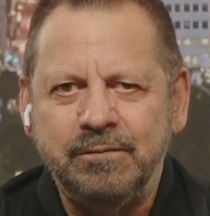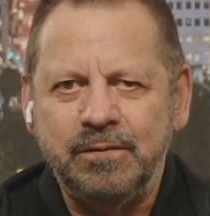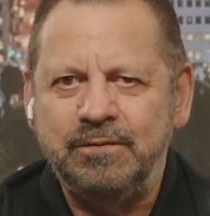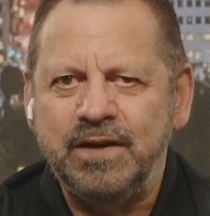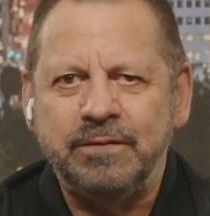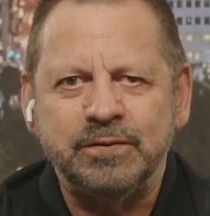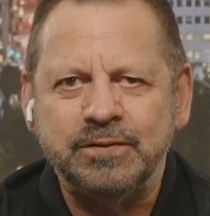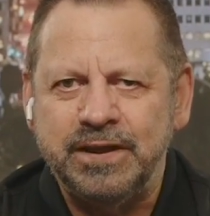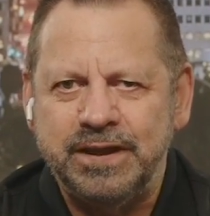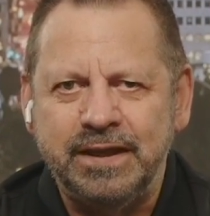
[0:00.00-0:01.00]
We've never
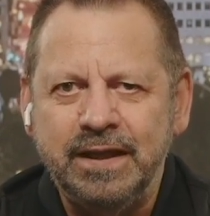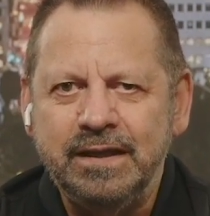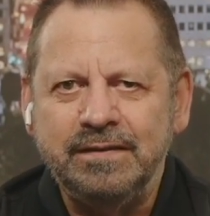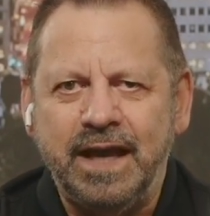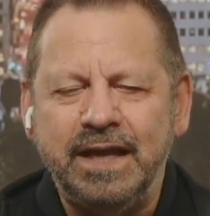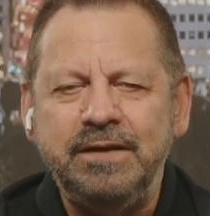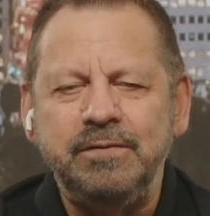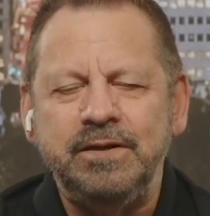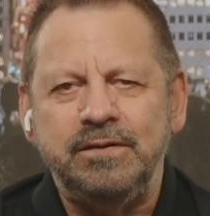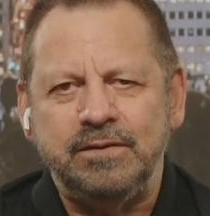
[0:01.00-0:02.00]
seen it, not
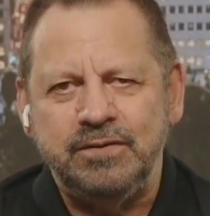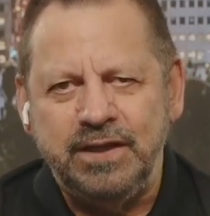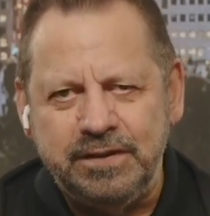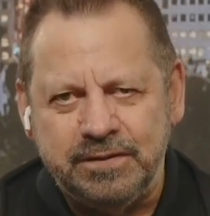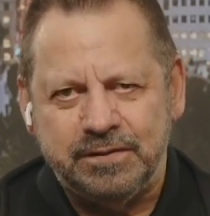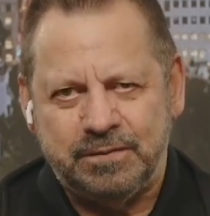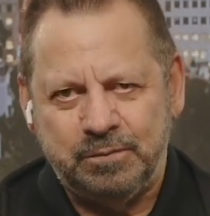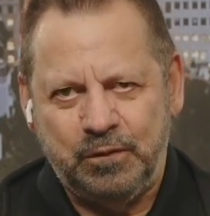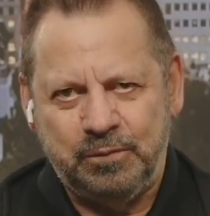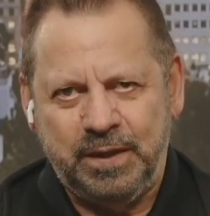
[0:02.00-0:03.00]
even in the Jesus
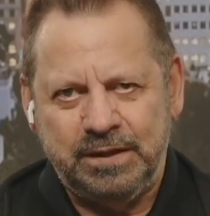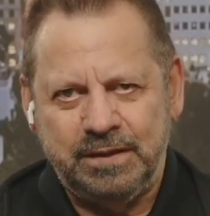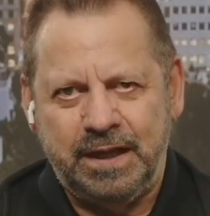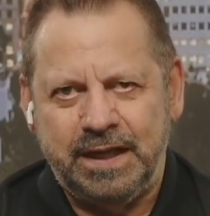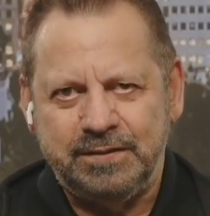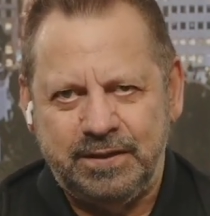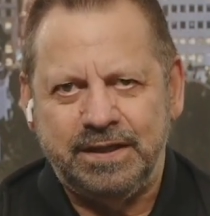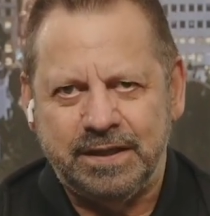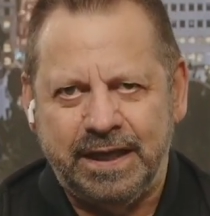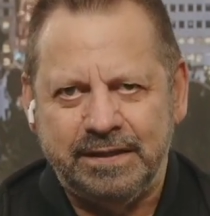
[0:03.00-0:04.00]
movement did I see
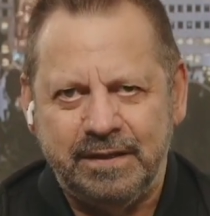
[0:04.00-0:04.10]
it like